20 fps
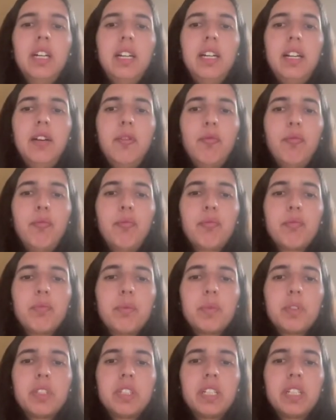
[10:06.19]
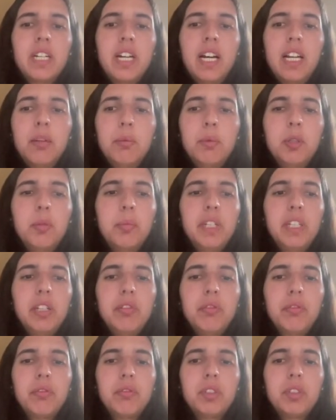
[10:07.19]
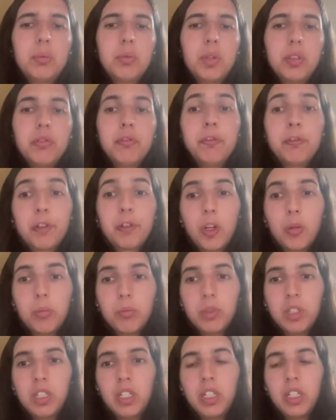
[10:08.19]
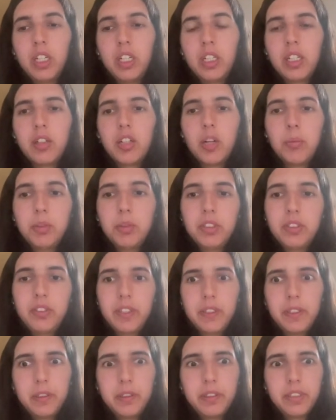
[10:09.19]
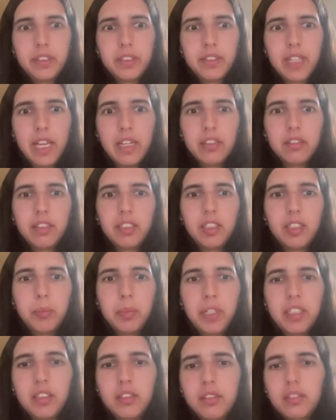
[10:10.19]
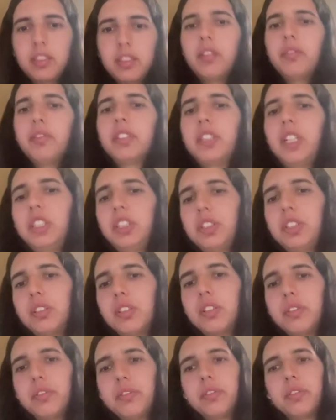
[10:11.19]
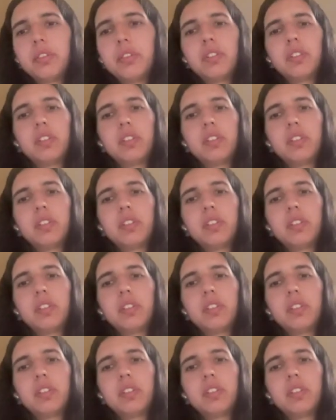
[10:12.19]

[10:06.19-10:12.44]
The chi will be the one from the copulator to the tail, independently of the nature of